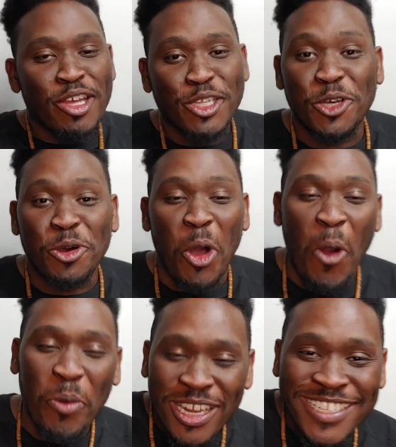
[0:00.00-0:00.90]
So,
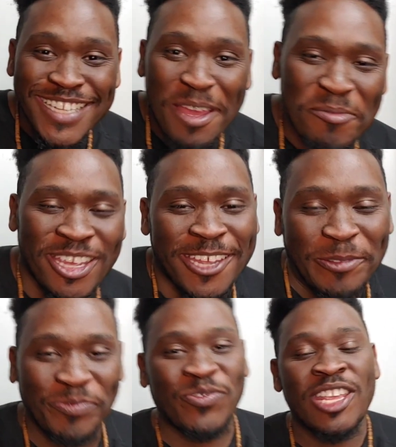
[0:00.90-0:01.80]
what does that mean?
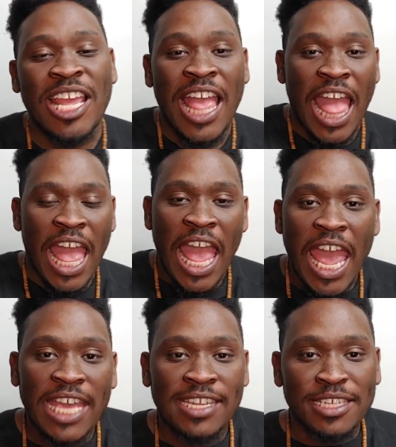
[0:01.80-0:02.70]

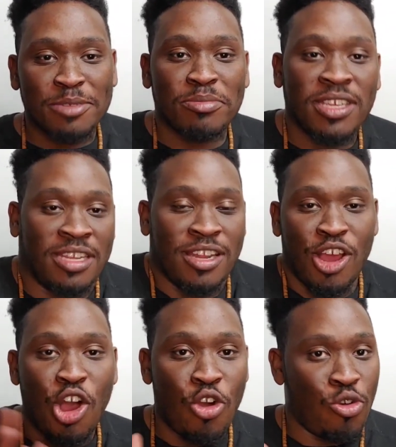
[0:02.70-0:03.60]
It doesn't mean,
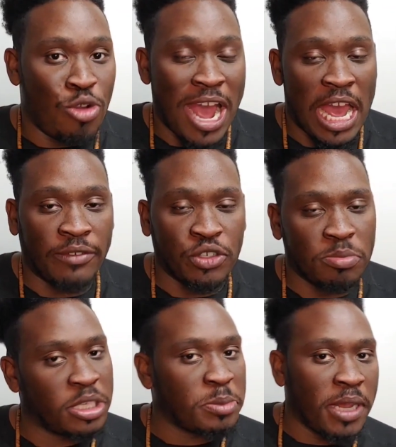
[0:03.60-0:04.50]
oh, I have too
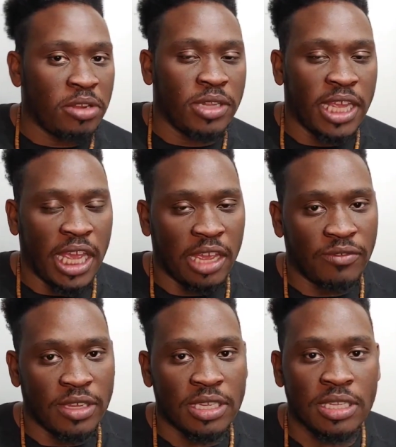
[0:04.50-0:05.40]
much paint on the
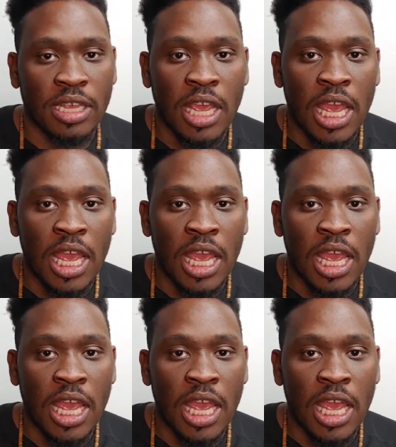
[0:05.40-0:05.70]
canvas.